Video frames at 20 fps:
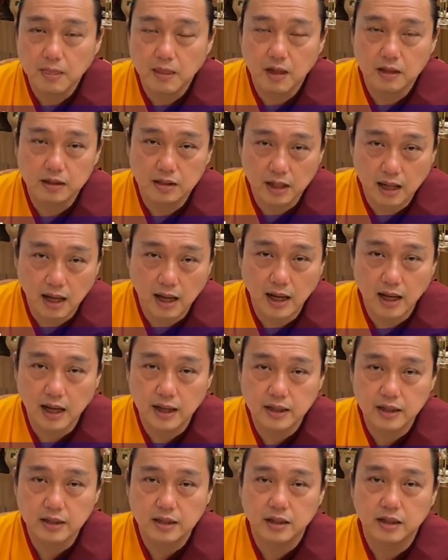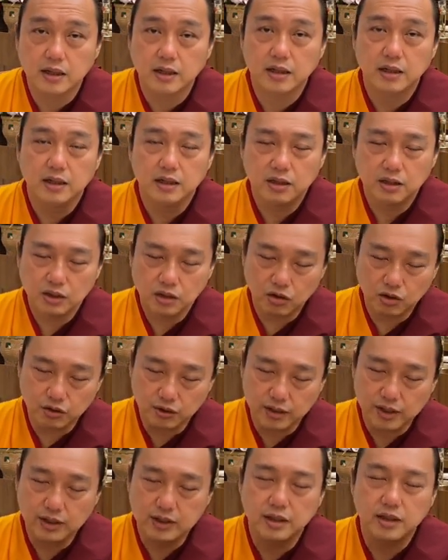The I
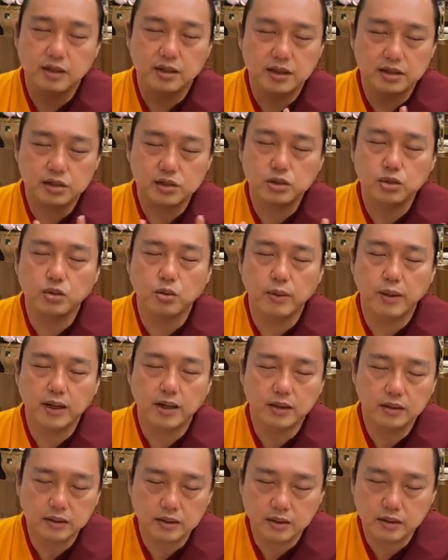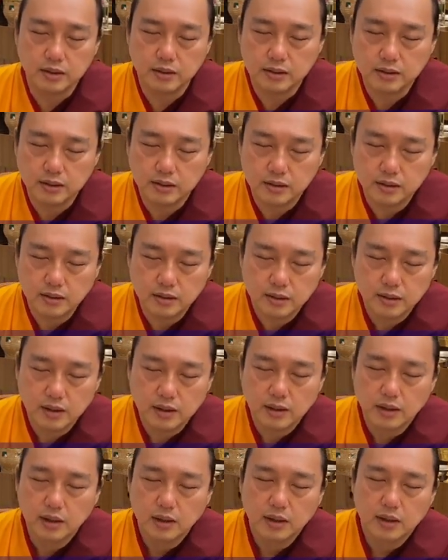created this duality.
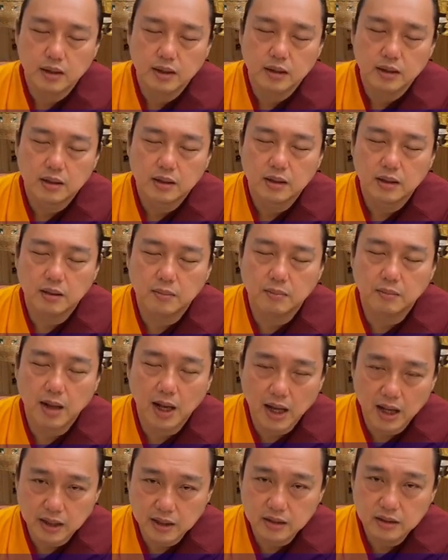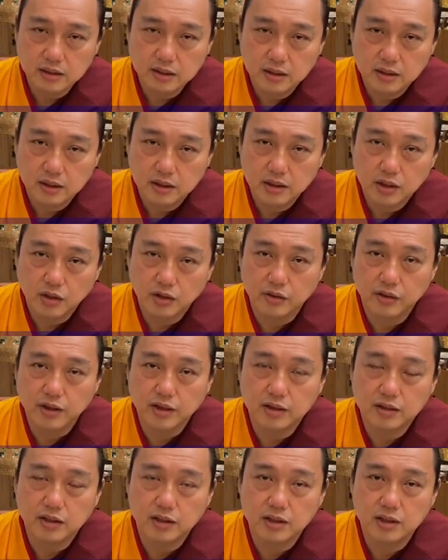The mind
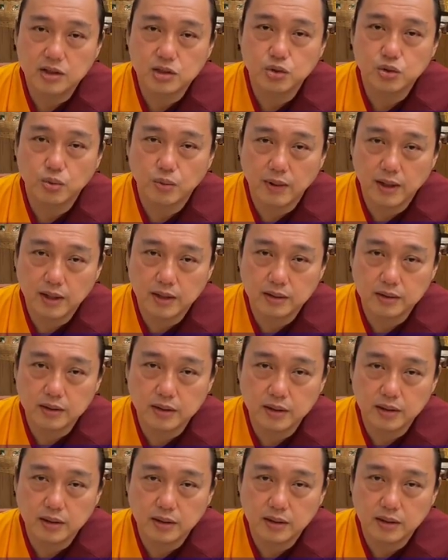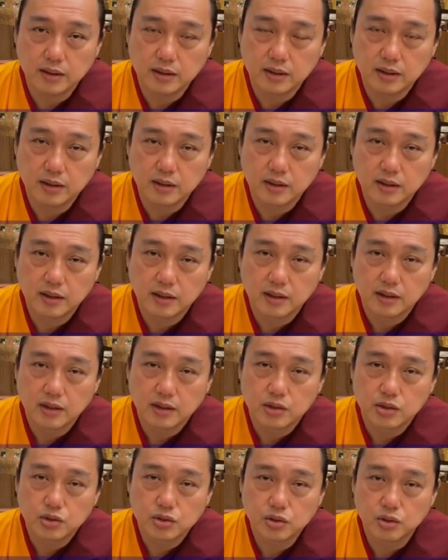created this duality.
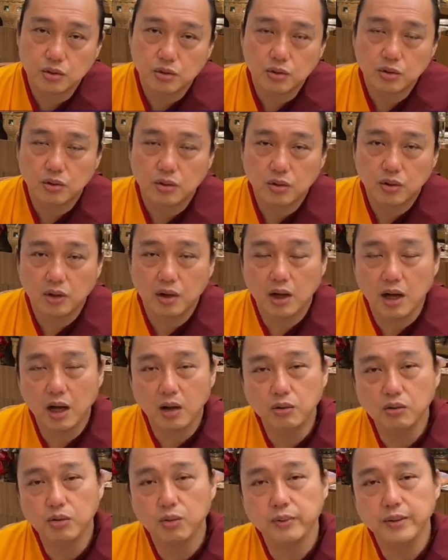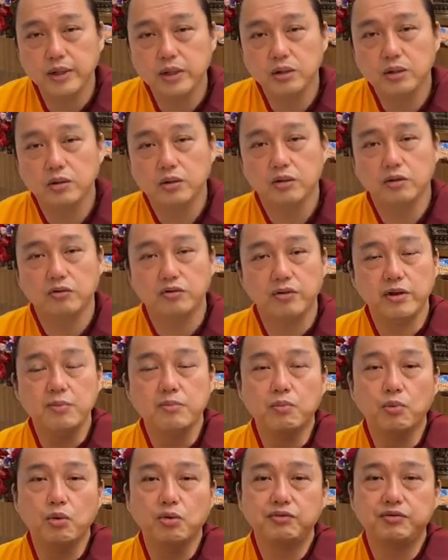So, how do we
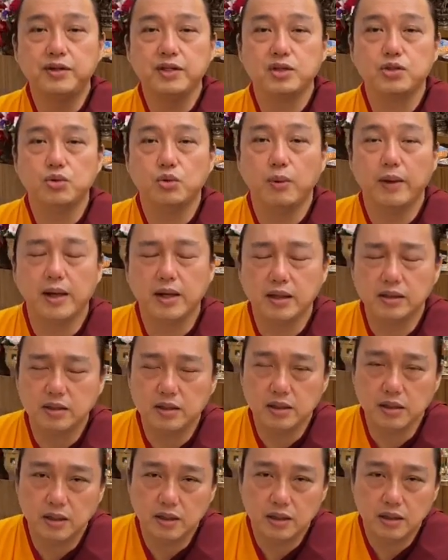remove this duality?